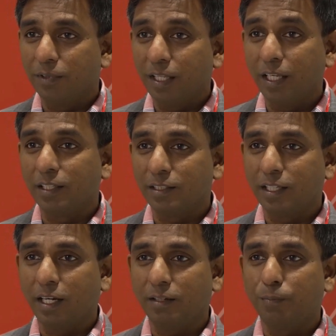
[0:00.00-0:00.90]
things
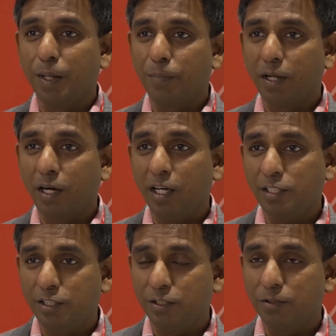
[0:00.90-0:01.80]
that people are
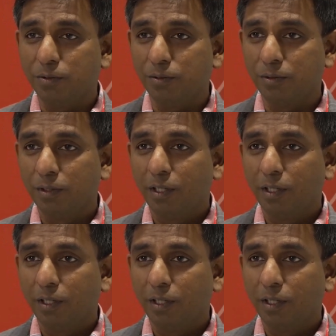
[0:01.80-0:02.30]
asked to do.